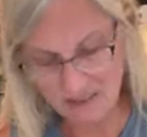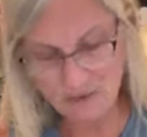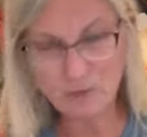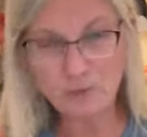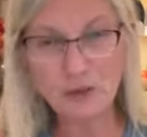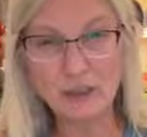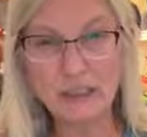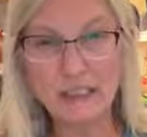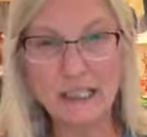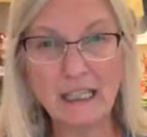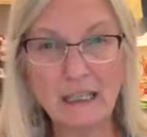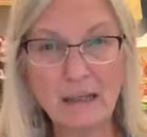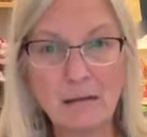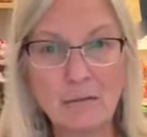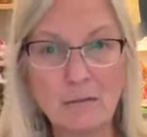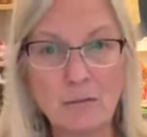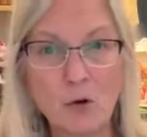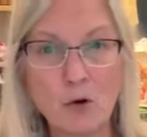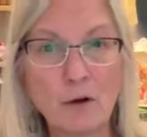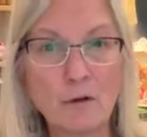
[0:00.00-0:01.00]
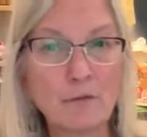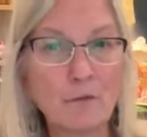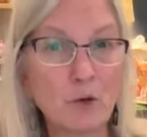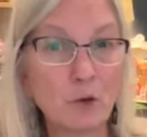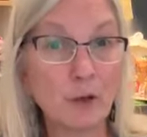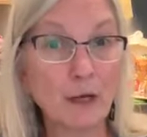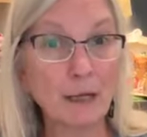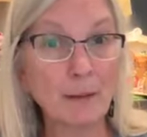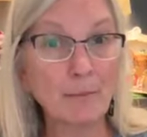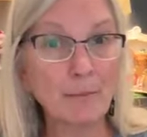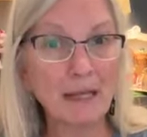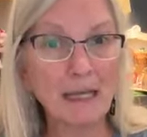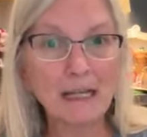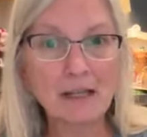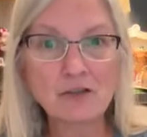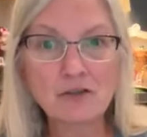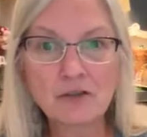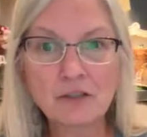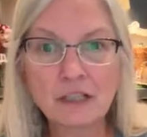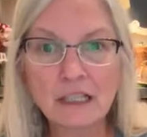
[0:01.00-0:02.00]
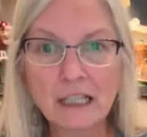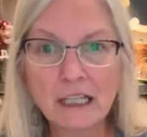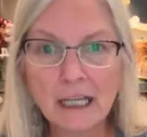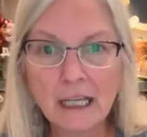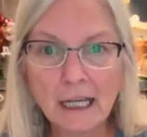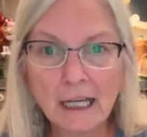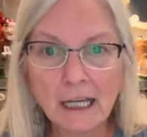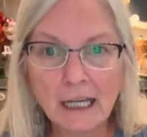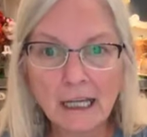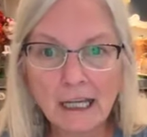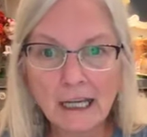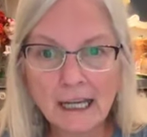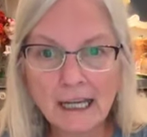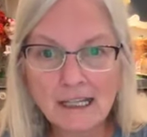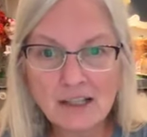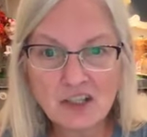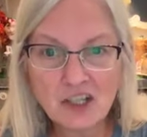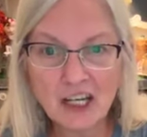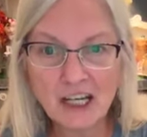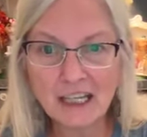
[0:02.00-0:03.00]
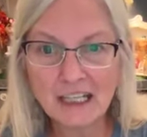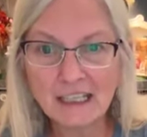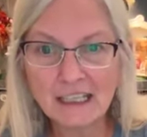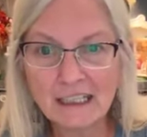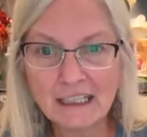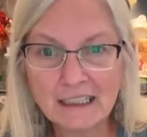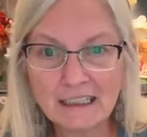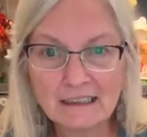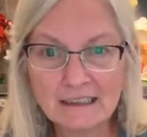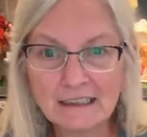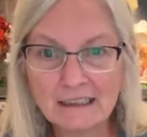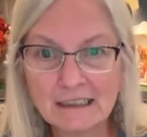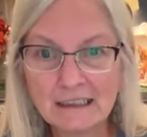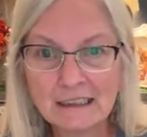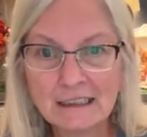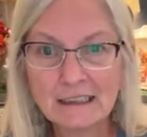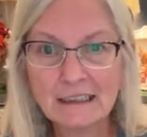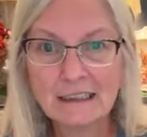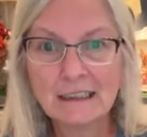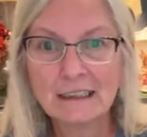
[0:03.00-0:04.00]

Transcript: this is really more for a pantry cake. Hey, Janet.